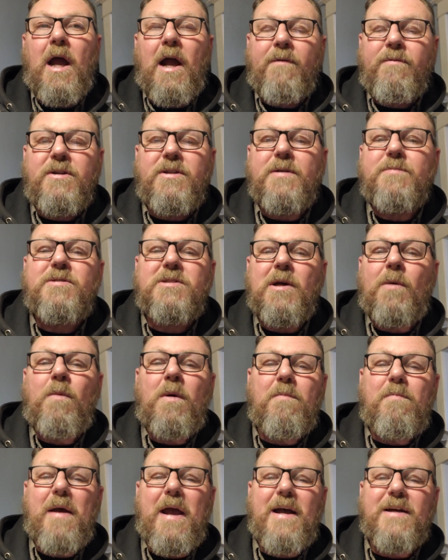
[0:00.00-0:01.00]
every time
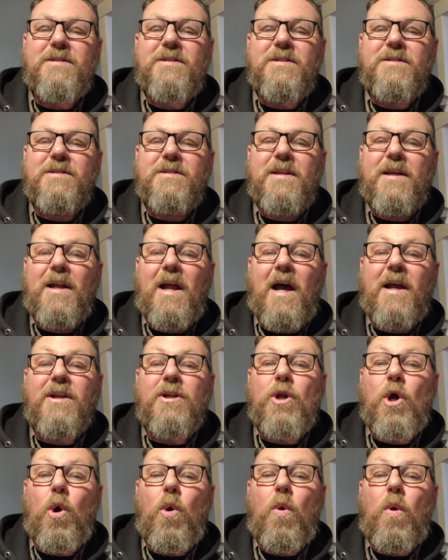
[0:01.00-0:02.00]
someone passes that I
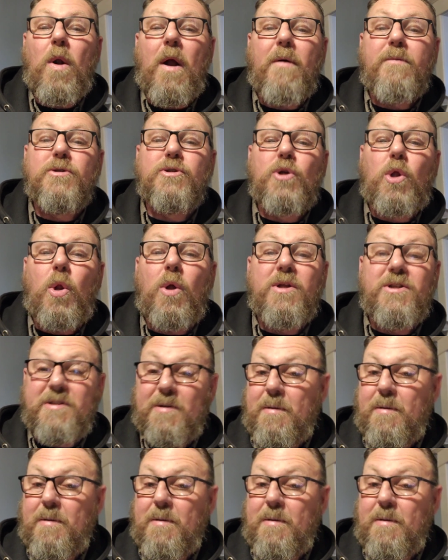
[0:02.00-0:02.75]
know or I was close,